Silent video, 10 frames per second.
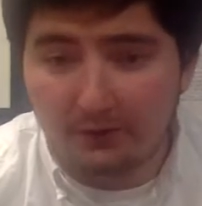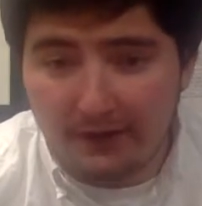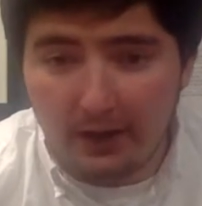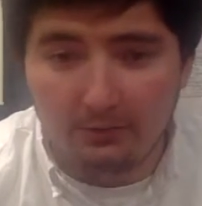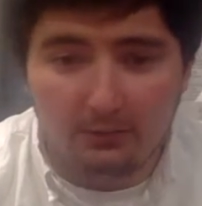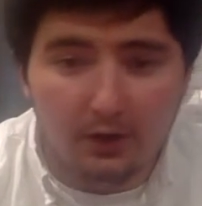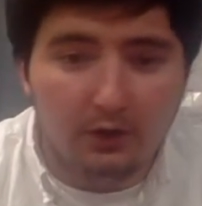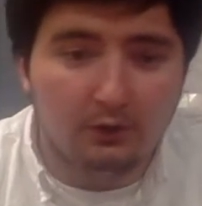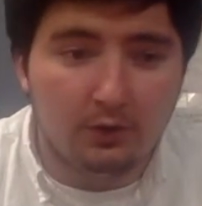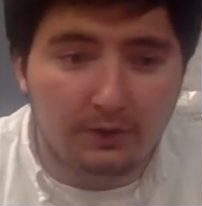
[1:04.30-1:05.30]
town
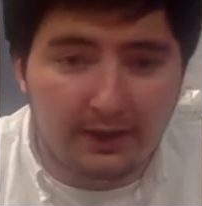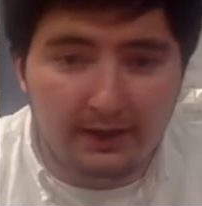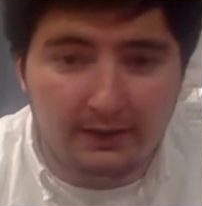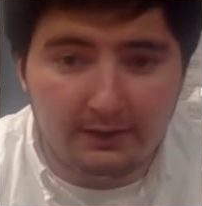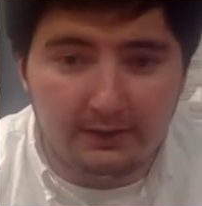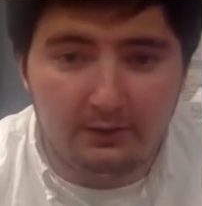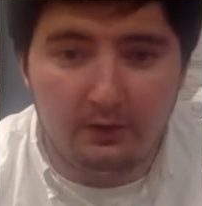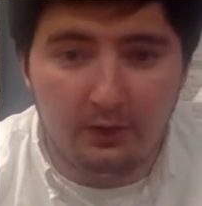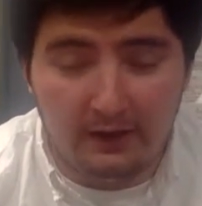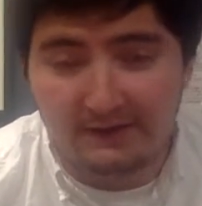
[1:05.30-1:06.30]
located,
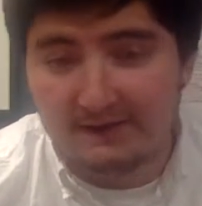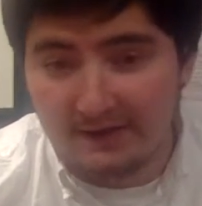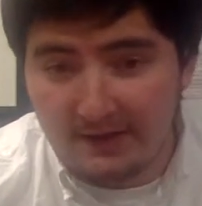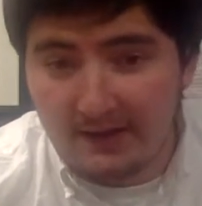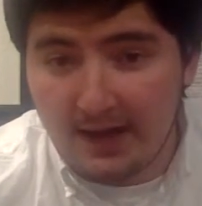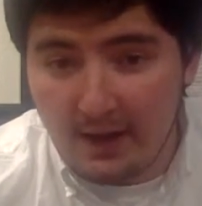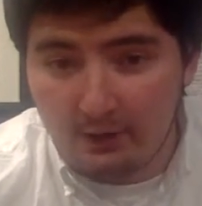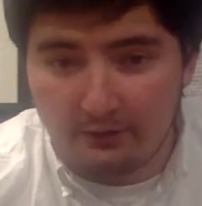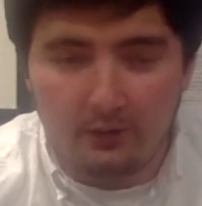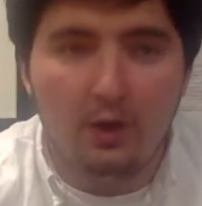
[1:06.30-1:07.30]
as I said, in
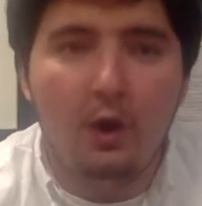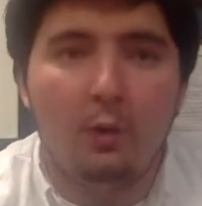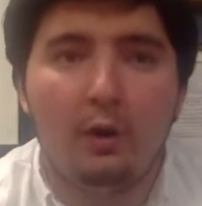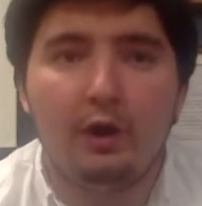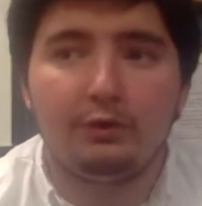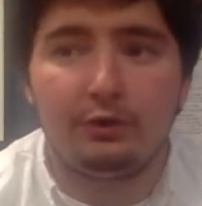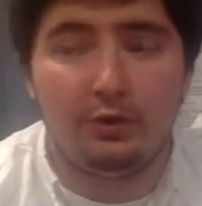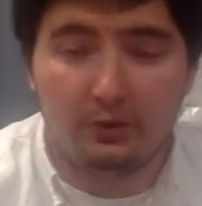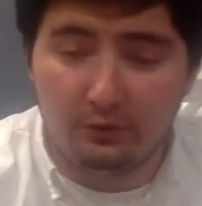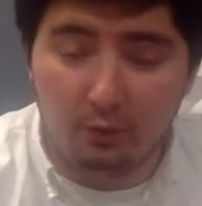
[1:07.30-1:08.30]
Hanover, where you could
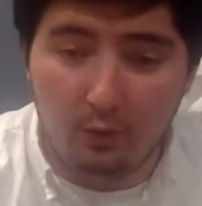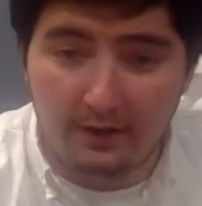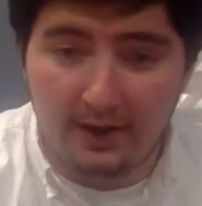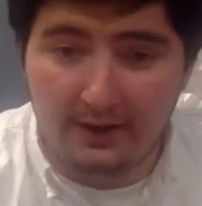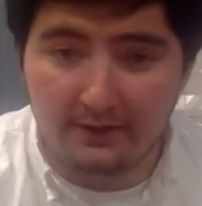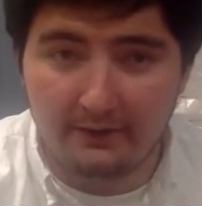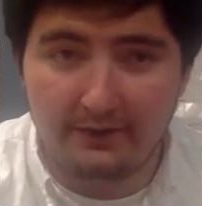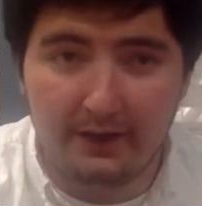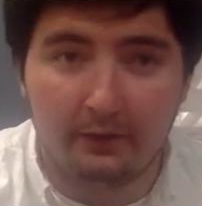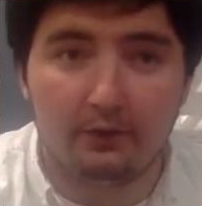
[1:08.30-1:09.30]
go to one end of the
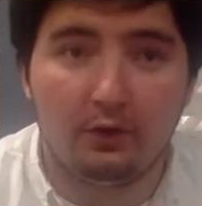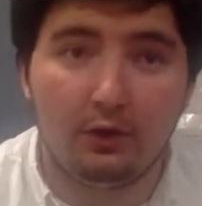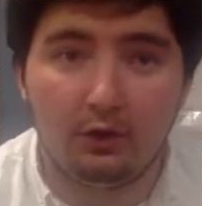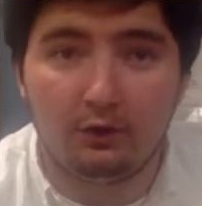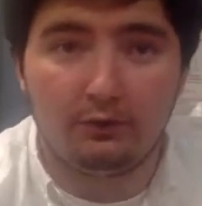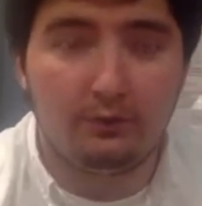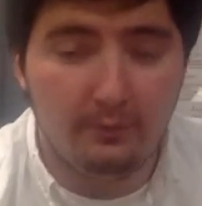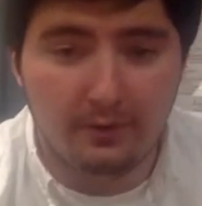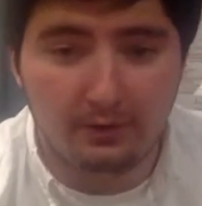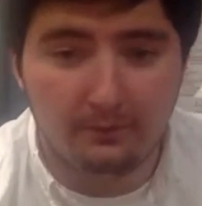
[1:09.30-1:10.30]
town, look through the
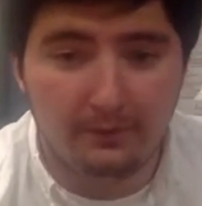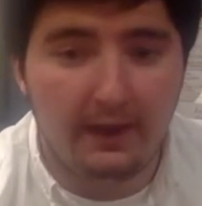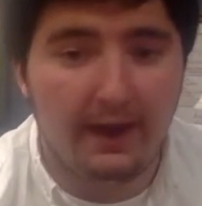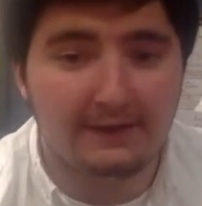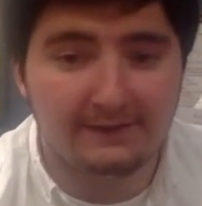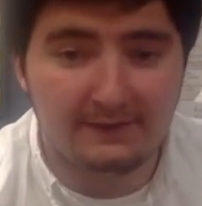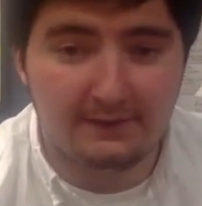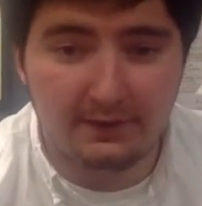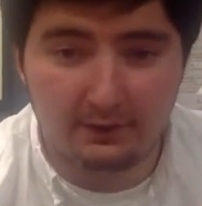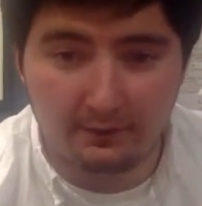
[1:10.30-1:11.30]
middle, and see
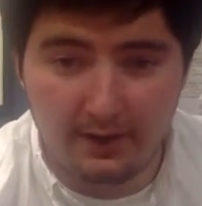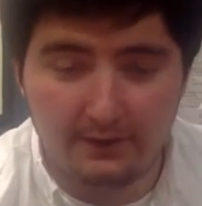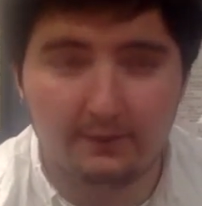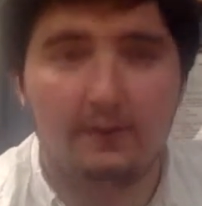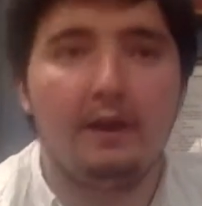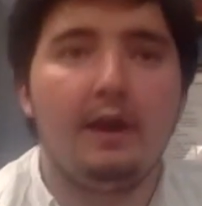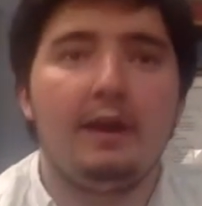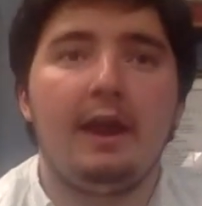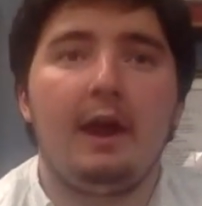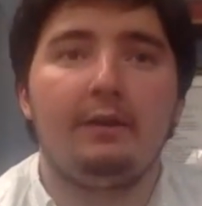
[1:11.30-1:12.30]
the other end.
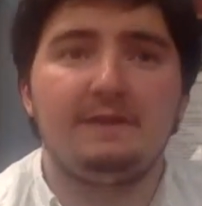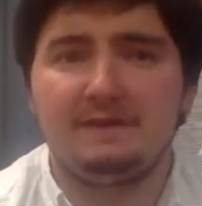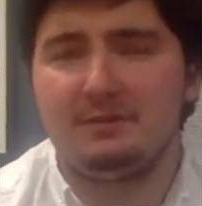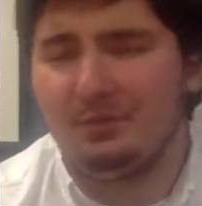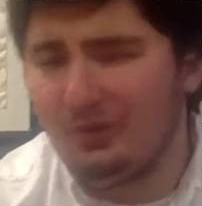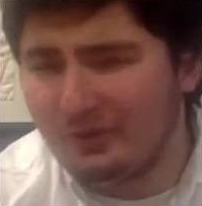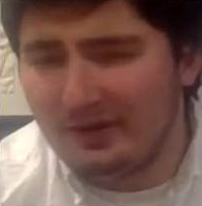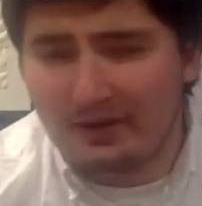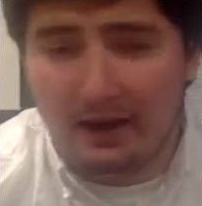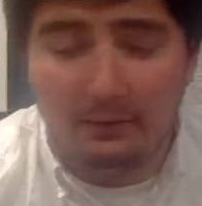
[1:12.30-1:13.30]
Now, this is important,
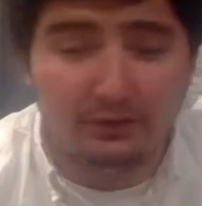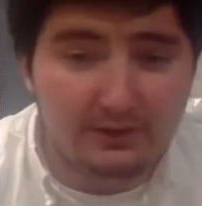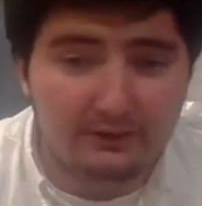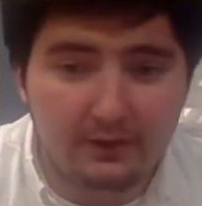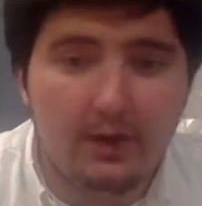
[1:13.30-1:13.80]
I believe,